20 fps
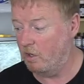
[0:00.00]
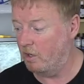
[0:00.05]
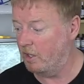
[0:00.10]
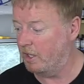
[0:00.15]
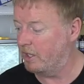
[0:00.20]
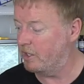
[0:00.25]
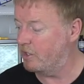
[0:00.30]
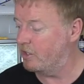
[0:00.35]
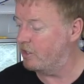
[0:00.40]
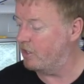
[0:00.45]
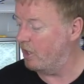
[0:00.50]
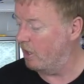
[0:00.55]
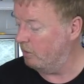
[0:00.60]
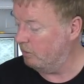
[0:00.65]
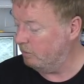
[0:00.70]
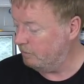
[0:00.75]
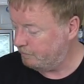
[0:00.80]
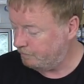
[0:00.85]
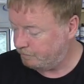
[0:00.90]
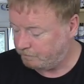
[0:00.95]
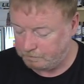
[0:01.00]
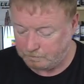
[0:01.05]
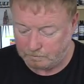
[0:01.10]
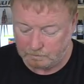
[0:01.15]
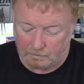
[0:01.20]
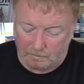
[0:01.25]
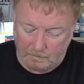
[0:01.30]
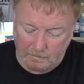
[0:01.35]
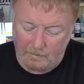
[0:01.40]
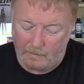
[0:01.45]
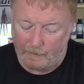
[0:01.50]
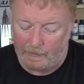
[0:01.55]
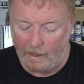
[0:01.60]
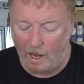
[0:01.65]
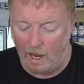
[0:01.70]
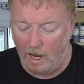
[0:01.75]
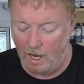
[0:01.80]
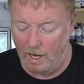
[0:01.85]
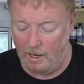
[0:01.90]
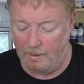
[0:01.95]
like so.
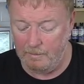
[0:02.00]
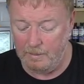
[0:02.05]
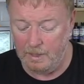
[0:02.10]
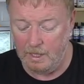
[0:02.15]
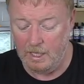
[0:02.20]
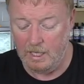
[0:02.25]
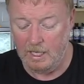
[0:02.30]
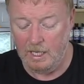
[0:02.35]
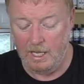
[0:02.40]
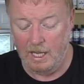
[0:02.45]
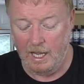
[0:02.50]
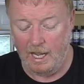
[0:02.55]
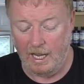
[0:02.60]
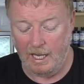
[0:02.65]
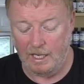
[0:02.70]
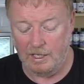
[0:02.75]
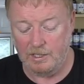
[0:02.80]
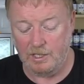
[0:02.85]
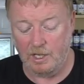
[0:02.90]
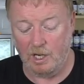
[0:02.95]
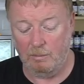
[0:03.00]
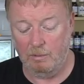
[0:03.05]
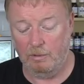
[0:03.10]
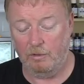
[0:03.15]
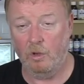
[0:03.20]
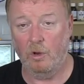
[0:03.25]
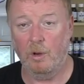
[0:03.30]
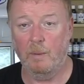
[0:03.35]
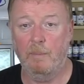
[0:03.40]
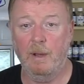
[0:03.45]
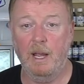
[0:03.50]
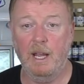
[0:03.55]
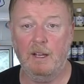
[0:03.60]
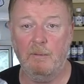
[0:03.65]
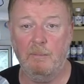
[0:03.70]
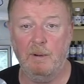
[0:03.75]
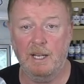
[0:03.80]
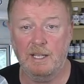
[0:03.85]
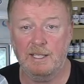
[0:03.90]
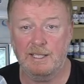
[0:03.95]
Um, and uh, we've got a bag
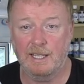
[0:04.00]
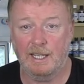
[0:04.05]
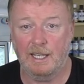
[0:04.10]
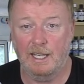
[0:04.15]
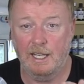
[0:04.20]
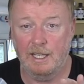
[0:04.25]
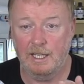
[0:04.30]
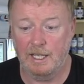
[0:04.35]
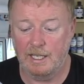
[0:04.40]
plastic here.